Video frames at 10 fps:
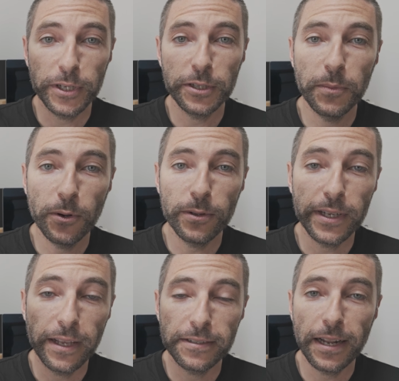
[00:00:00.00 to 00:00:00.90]
really small,
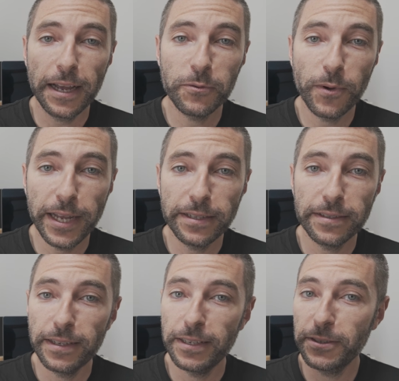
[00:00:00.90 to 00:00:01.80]
it's
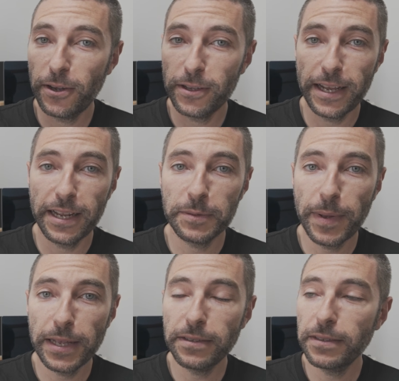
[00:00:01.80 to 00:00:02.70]
lightweight, it's not that
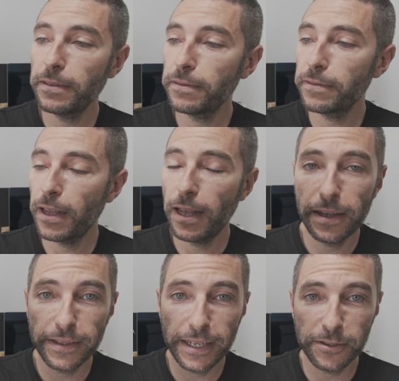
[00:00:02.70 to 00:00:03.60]
expensive,
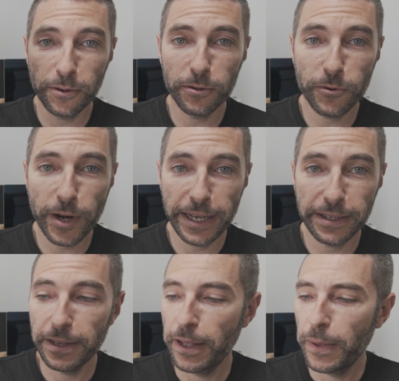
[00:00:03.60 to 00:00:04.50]
that's all
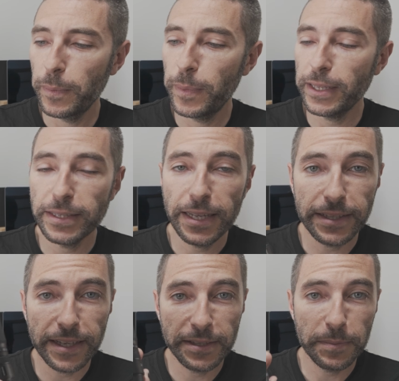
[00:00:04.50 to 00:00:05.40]
great. But
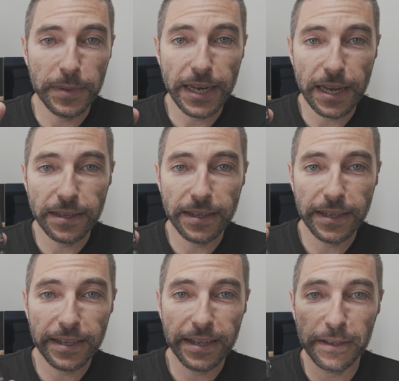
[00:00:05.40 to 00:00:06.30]
that doesn't mean
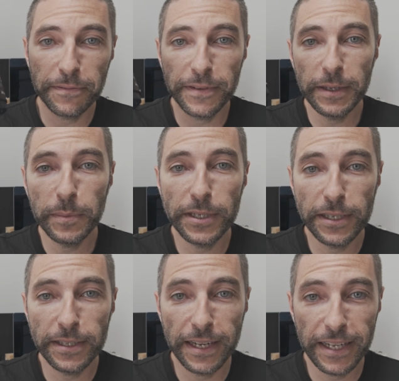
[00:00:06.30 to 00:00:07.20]
anything if the
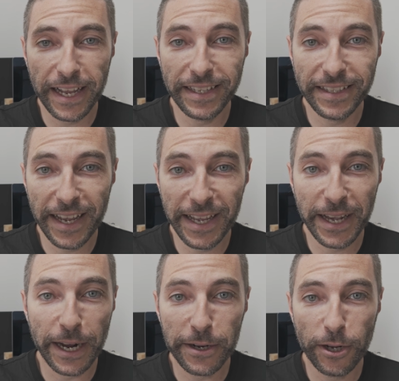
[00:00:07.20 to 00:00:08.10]
images that it can
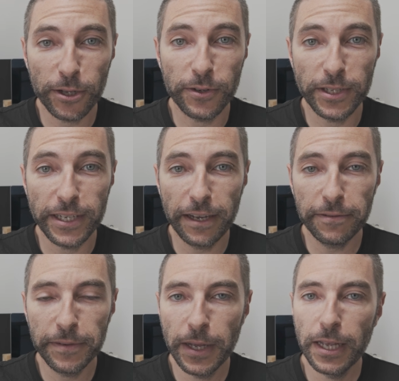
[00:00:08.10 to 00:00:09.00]
take are not good
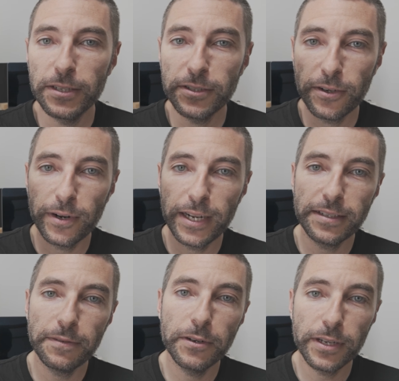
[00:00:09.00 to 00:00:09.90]
enough. So
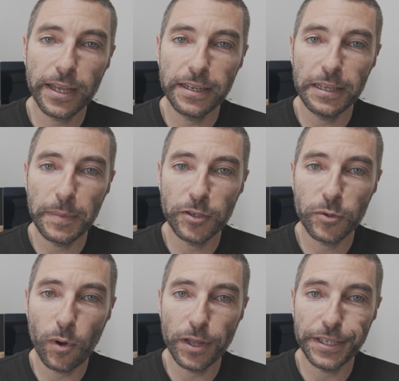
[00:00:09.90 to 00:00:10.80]
let's have a look at
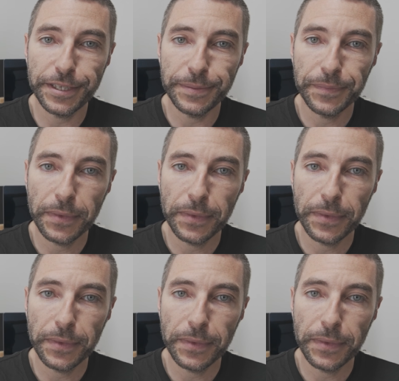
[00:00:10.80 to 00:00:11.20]
image quality.